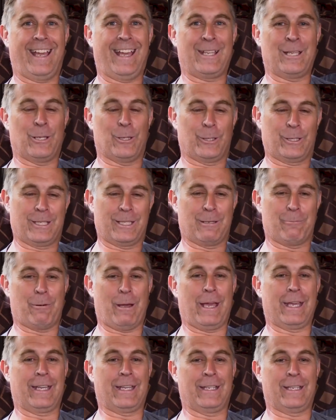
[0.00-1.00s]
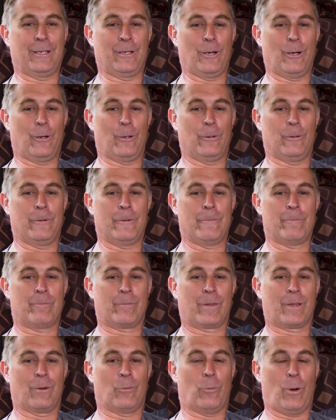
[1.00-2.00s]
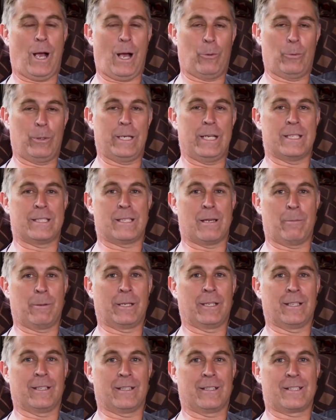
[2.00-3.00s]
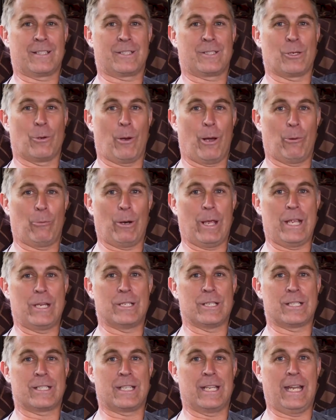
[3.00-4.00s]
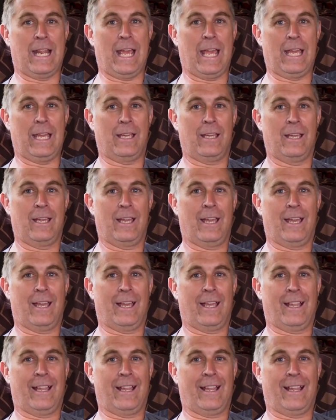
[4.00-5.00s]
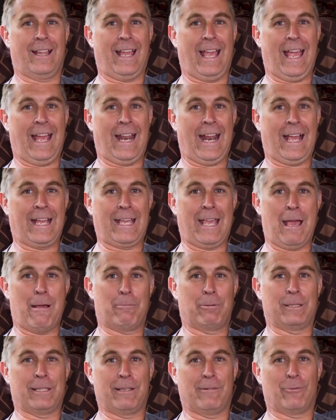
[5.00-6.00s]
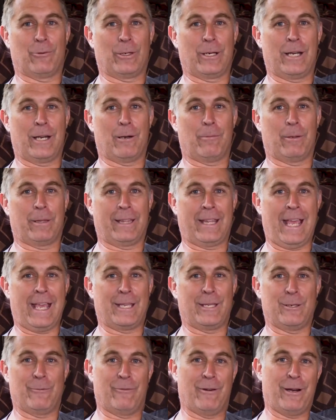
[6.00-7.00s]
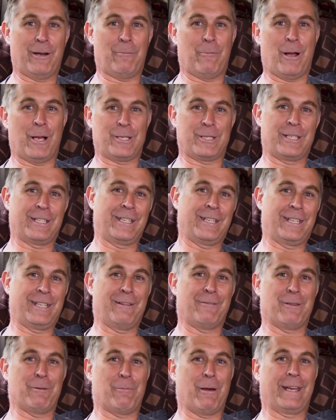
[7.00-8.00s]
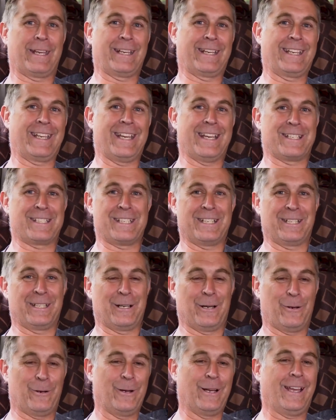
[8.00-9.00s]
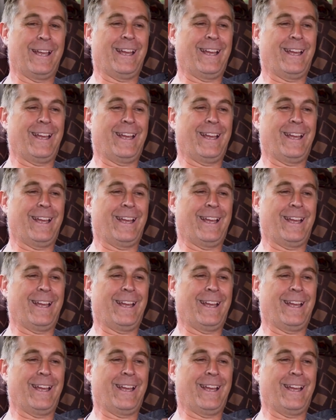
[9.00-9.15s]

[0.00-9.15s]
and you look at the bike and you go, wow, we did something so outrageous today, and I can't believe we're here, but thank you very much. And you give the bike a kiss and you go,